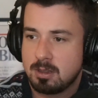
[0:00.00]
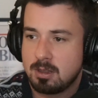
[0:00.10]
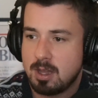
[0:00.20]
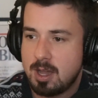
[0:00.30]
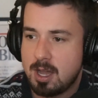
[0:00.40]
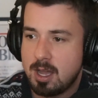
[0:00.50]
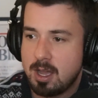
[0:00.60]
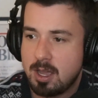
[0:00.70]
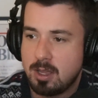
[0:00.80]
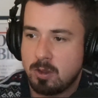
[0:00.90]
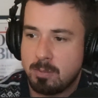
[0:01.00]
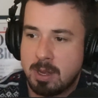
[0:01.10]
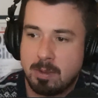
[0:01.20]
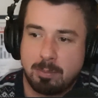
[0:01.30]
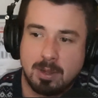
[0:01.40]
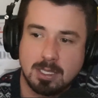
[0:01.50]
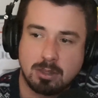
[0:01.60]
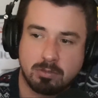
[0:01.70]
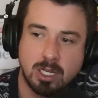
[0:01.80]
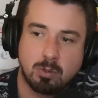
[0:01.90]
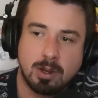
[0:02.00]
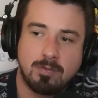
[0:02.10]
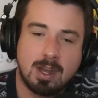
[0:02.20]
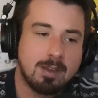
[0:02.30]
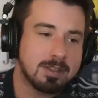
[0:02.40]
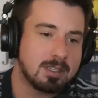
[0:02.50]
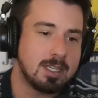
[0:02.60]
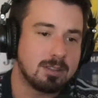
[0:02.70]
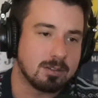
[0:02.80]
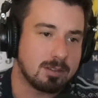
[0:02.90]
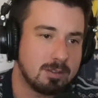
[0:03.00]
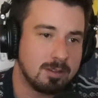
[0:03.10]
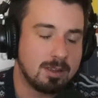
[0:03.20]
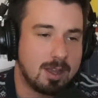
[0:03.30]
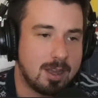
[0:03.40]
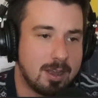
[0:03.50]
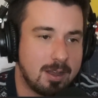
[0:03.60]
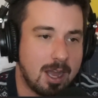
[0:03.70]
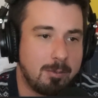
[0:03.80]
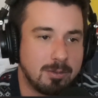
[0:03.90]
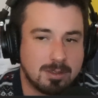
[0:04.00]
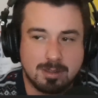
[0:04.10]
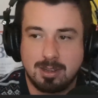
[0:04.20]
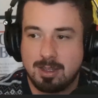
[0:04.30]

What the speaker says: You can bet him at plus 325 at Caesars. Almost.